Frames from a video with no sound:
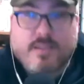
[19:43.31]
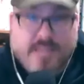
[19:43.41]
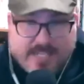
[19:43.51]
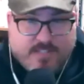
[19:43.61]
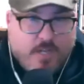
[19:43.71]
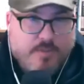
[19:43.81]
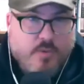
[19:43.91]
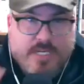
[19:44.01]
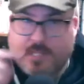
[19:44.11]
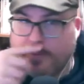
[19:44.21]
That's Psalm
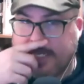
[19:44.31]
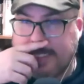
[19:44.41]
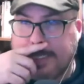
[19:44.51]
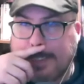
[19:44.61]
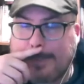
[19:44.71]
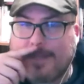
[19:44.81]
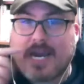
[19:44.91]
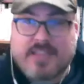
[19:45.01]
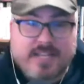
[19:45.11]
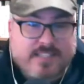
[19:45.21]
23.
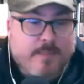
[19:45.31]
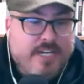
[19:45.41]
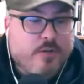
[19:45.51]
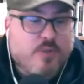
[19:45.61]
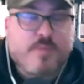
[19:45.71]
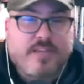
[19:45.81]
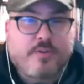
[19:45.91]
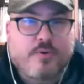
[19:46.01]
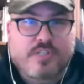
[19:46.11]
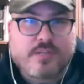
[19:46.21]
And that's somebody who's been
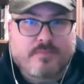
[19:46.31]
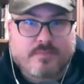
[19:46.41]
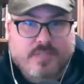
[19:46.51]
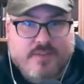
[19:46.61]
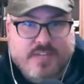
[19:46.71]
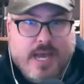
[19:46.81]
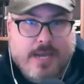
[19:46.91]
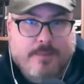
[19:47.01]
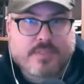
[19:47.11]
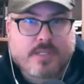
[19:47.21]
through some tough
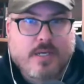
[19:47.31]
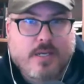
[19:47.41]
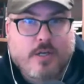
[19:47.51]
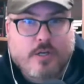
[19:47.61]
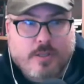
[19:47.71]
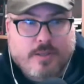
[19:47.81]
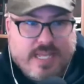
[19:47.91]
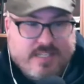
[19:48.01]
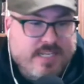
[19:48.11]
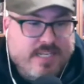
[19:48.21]
times
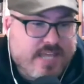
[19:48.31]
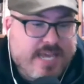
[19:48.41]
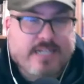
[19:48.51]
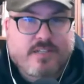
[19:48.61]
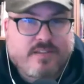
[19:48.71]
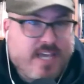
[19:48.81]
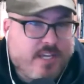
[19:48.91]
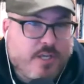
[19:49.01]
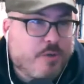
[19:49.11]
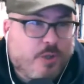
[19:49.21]
that says, thank
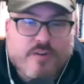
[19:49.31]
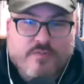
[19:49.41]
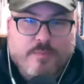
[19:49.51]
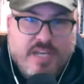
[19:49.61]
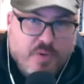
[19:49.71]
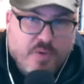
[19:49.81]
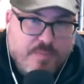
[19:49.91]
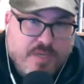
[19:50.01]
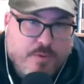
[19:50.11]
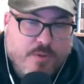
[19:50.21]
you, Lord, for being with
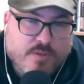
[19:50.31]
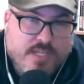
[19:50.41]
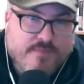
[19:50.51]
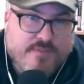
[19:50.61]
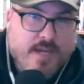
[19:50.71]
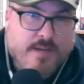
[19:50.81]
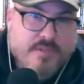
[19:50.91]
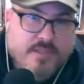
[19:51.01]
me through those tough times.